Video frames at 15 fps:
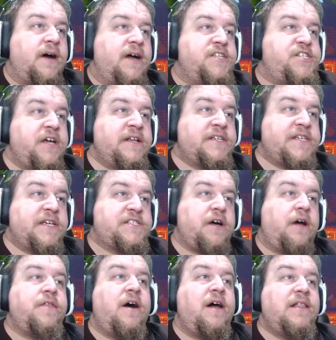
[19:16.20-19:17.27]
Jenna says,
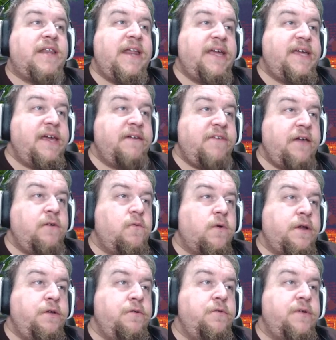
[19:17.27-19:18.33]
call the holiday giving,
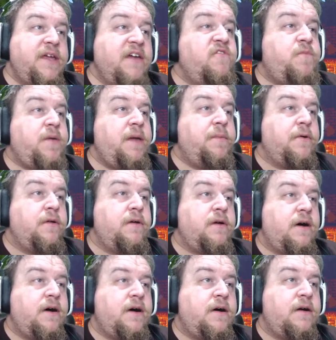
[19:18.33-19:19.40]
where you give people,
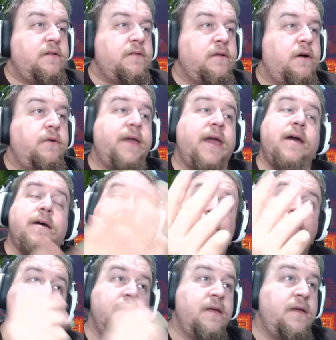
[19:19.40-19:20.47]
oh yeah.
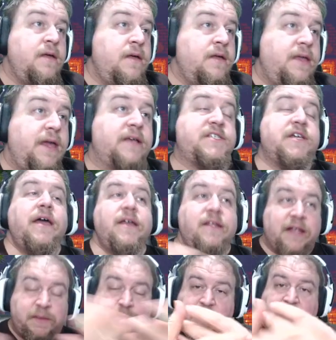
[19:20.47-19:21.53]
Yeah, so
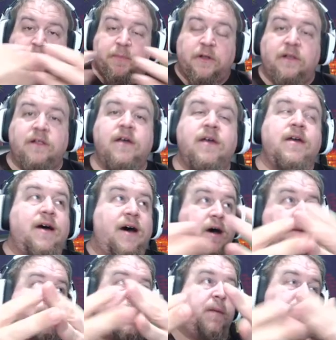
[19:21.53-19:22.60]
like people
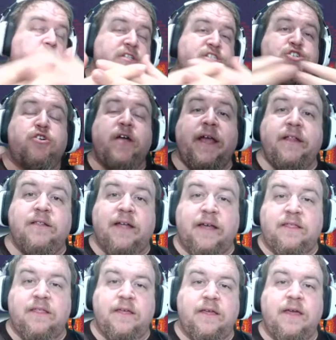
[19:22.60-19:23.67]
trade,
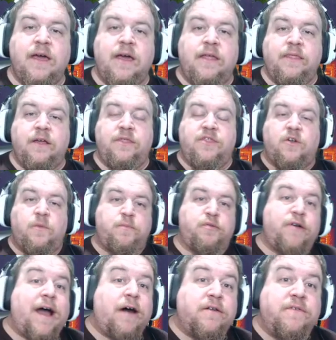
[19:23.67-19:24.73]
like they're
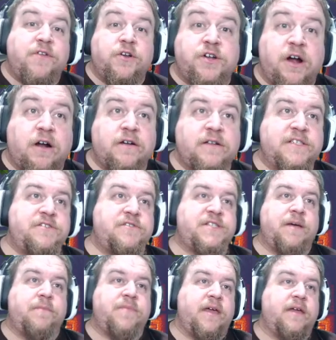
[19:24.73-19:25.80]
proud of their gardens or
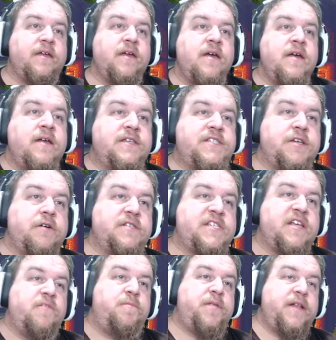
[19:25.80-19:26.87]
something. So
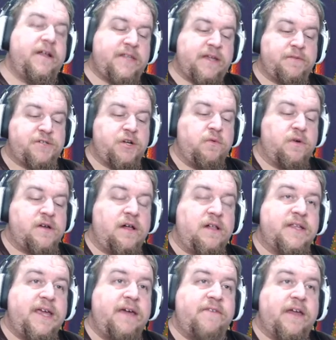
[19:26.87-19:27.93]
instead of plant time, sure, we'll call
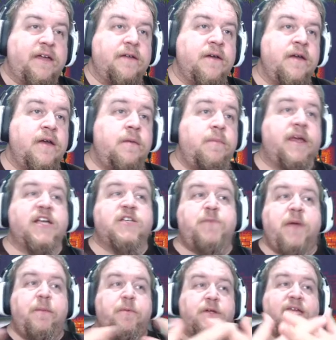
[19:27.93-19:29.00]
it giving. Because
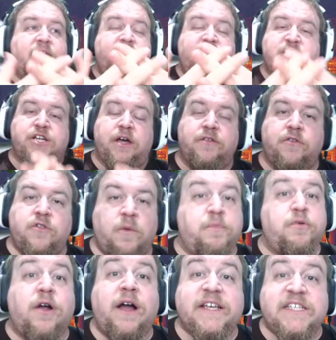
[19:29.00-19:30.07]
people give each other their
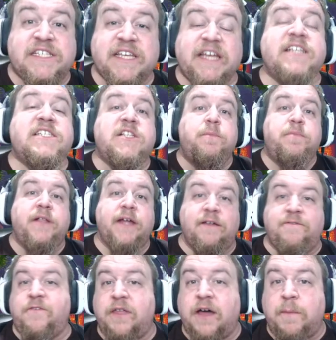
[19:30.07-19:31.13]
prized seeds to
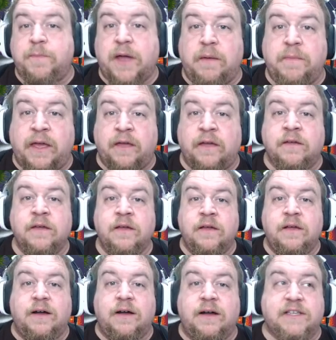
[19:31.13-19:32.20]
plant for the upcoming
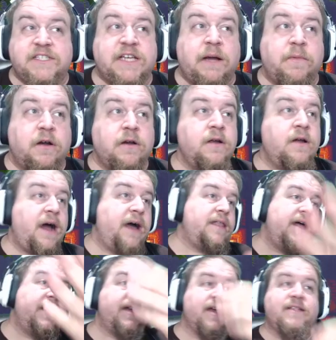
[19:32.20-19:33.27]
summer. I
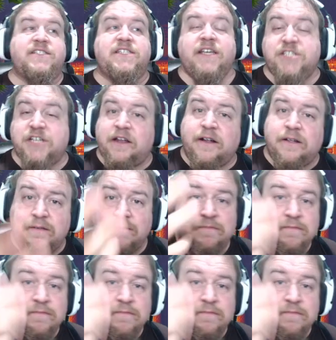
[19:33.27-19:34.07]
like it. See, Jenna?